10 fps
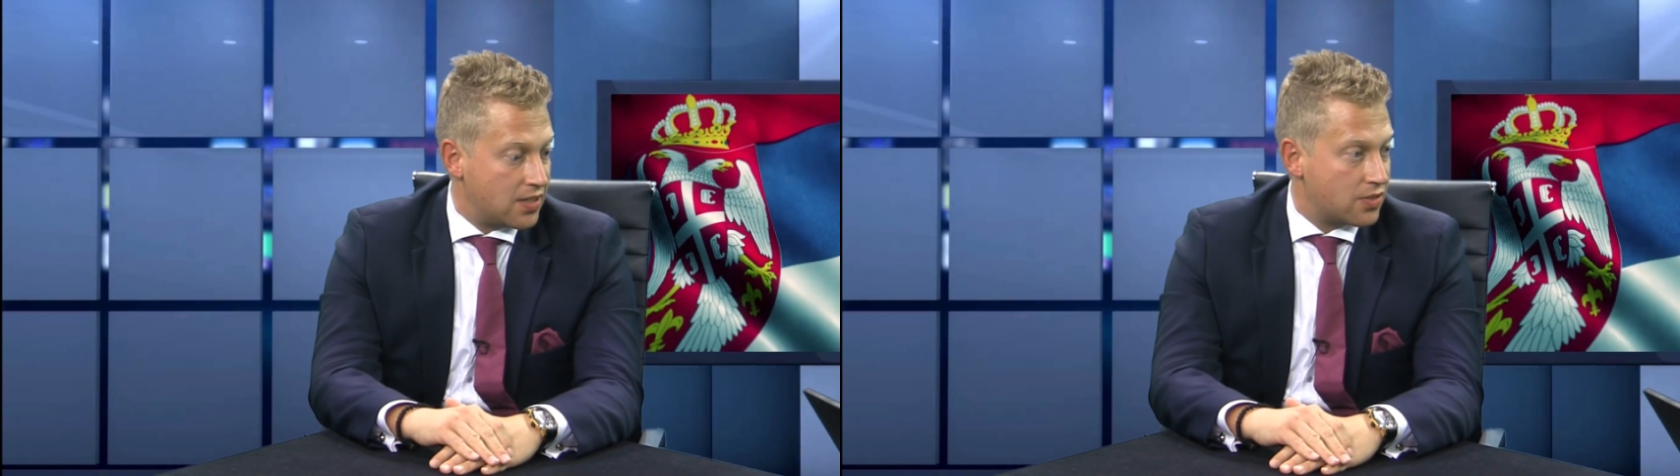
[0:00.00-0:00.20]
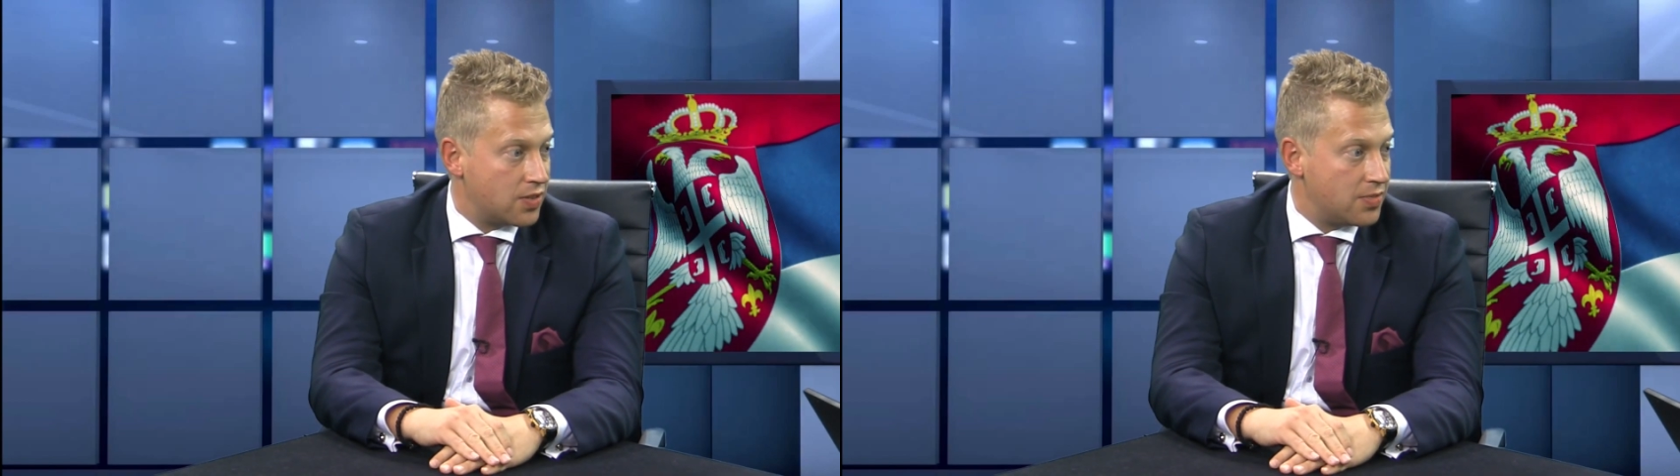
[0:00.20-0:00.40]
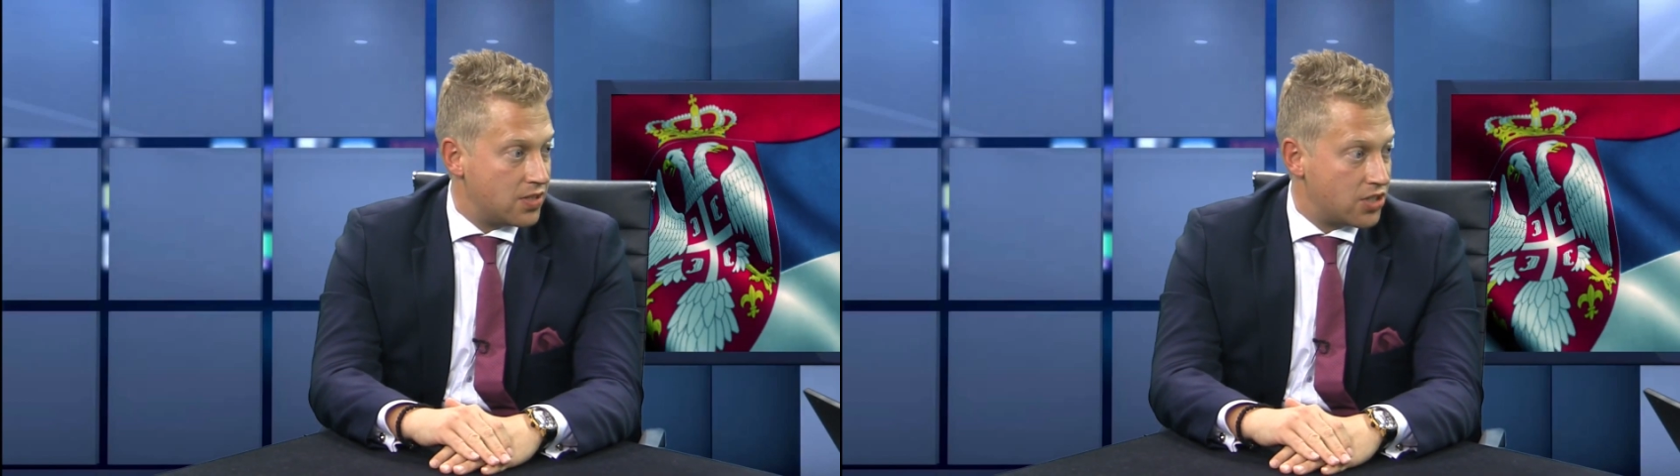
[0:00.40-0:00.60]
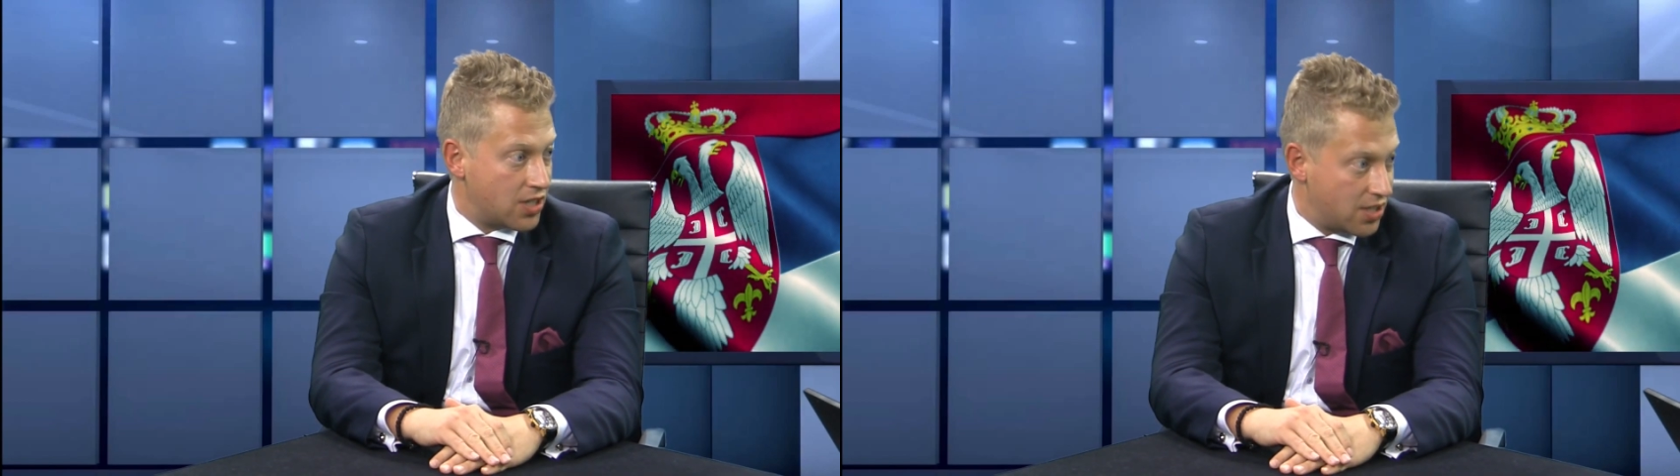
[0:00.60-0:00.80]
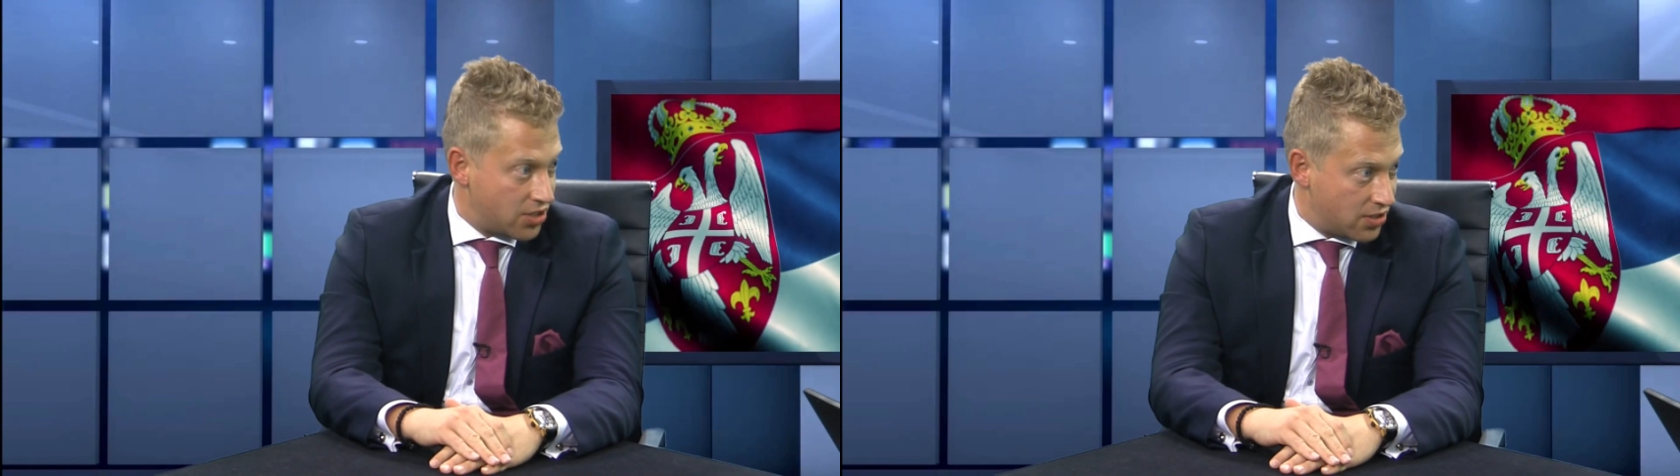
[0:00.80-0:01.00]
criminal
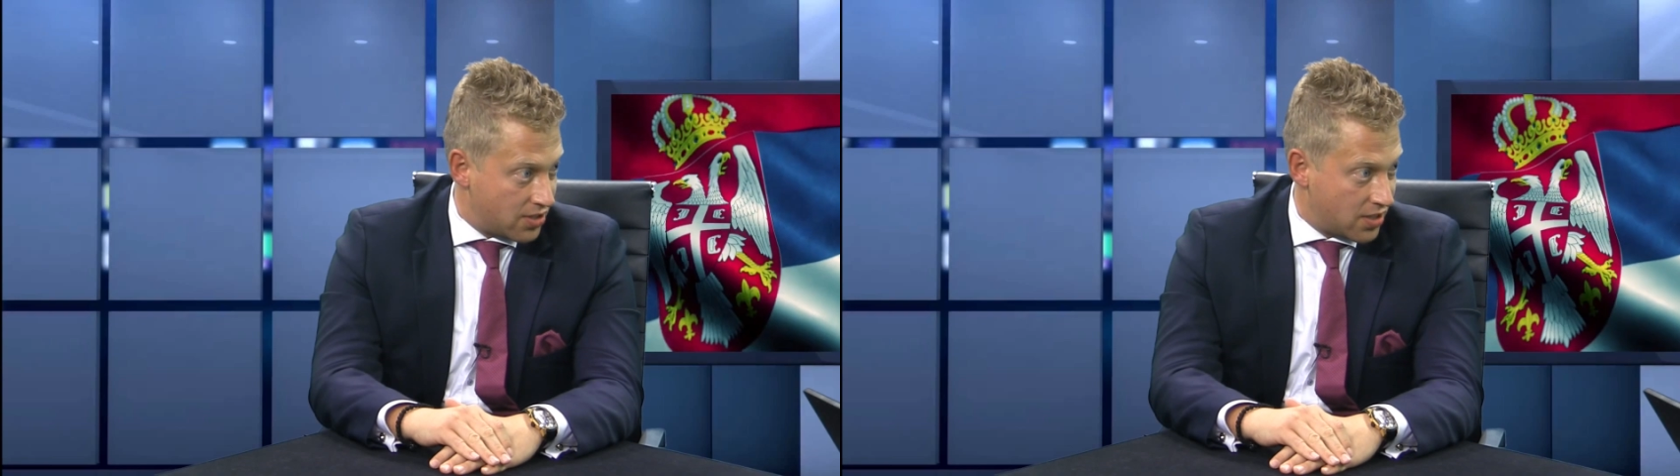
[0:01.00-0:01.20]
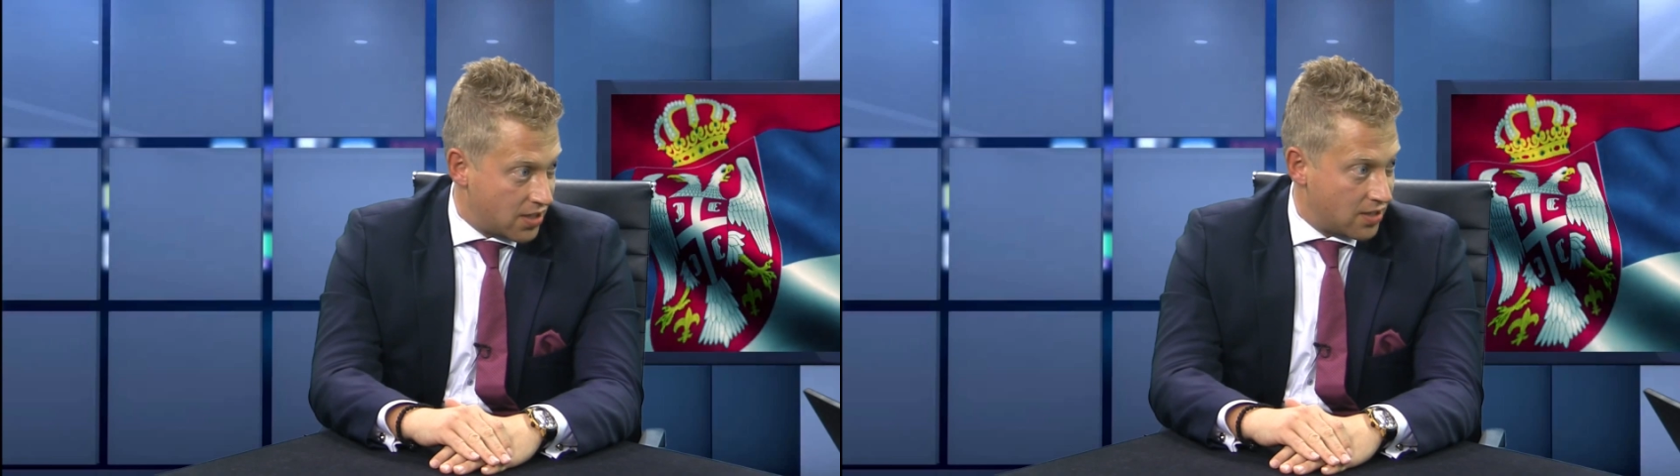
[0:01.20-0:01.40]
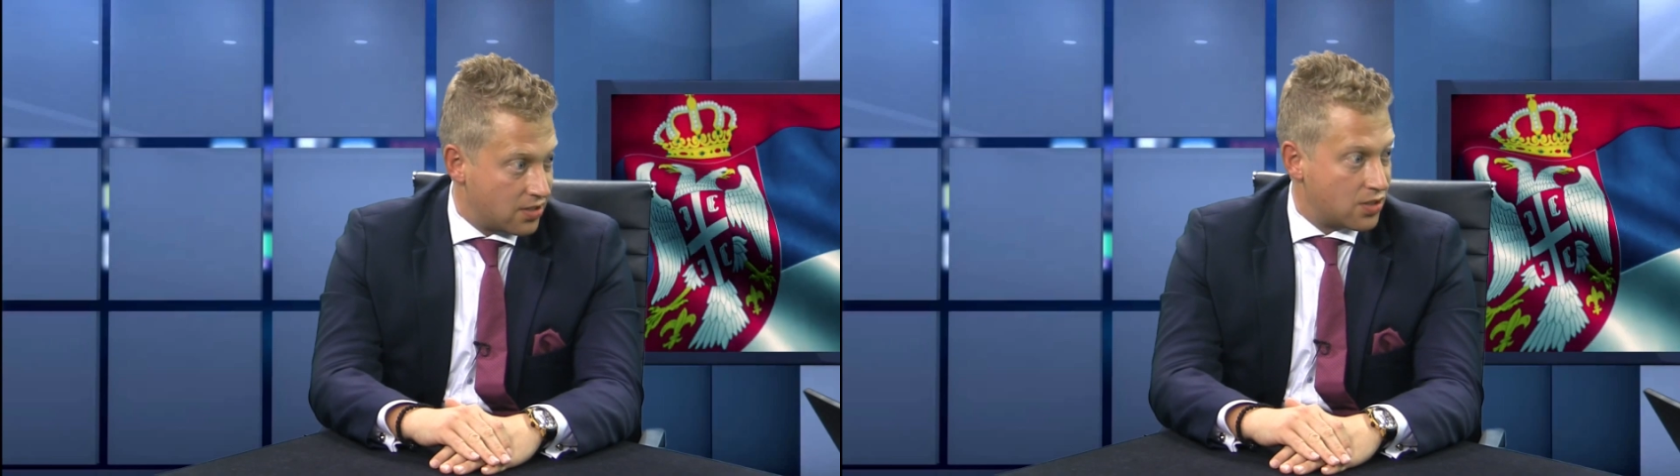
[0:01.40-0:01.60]
charges against